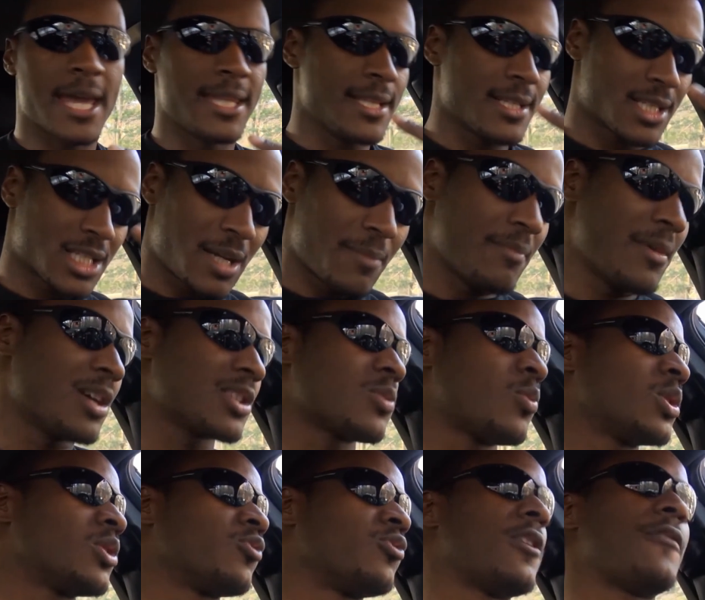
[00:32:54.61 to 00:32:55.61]
And there's something
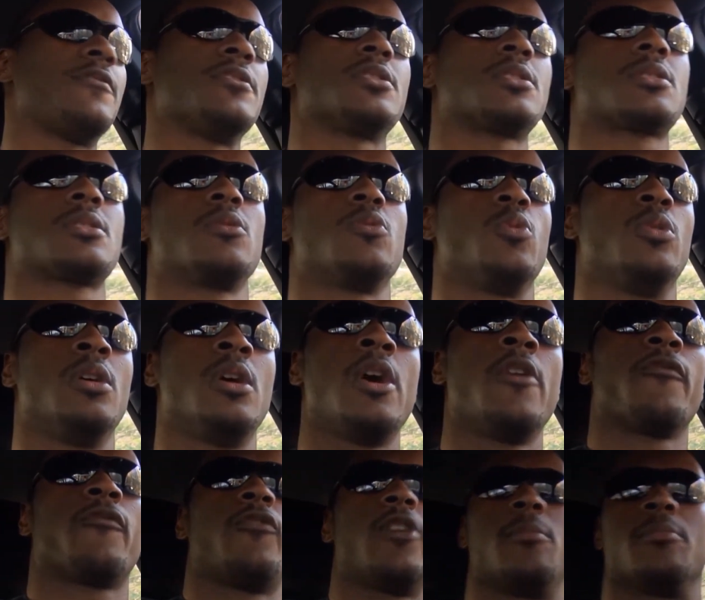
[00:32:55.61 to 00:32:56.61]
else I want to reference to
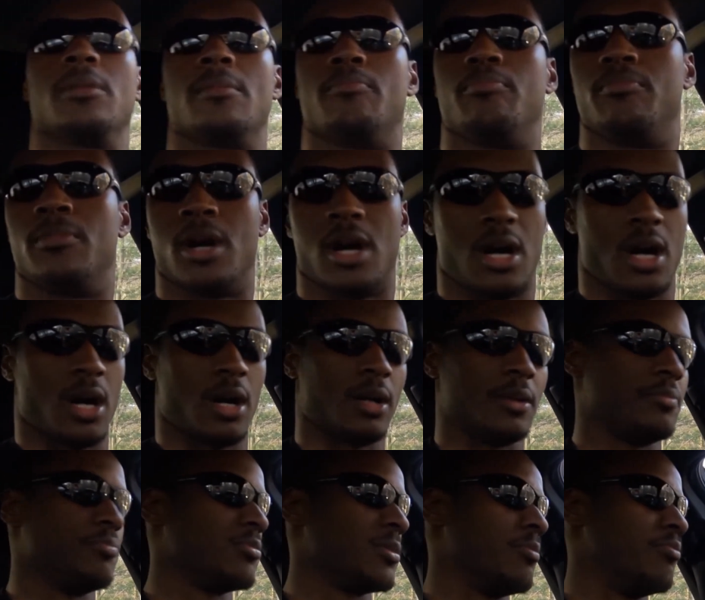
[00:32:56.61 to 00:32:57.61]
from the,
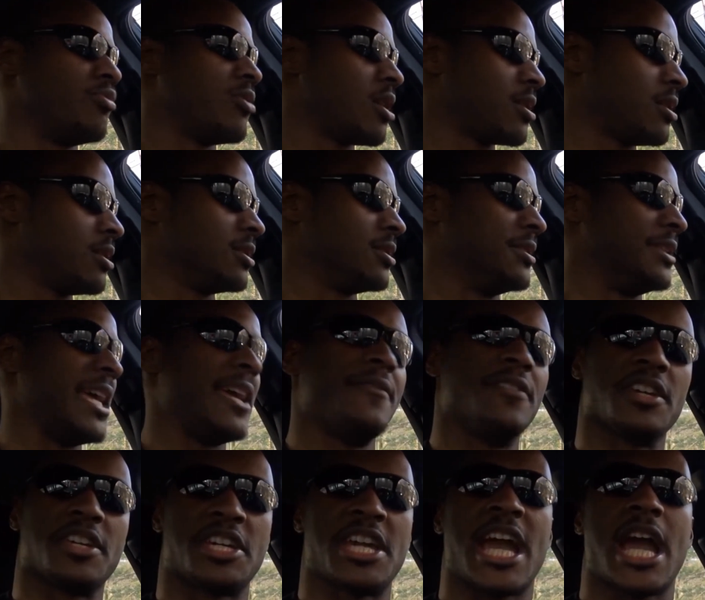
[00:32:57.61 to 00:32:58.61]
uh, the brother
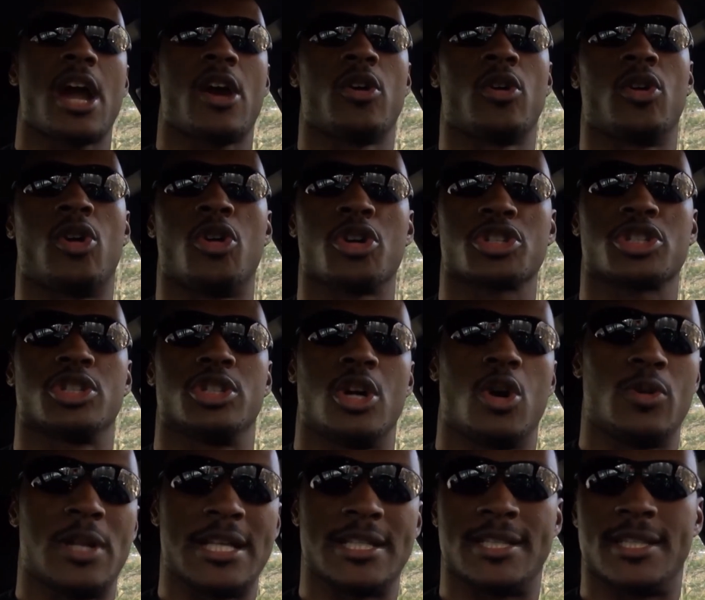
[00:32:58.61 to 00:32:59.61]
David Carroll, also
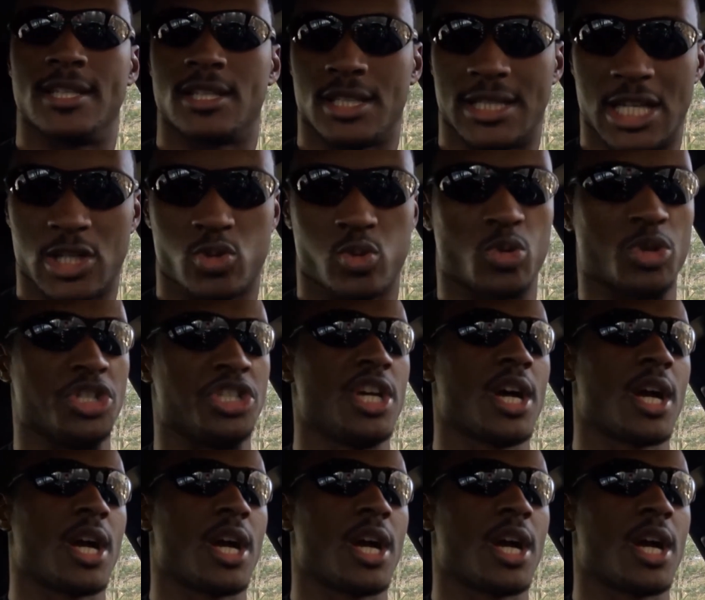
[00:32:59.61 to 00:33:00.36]
known as the intellectual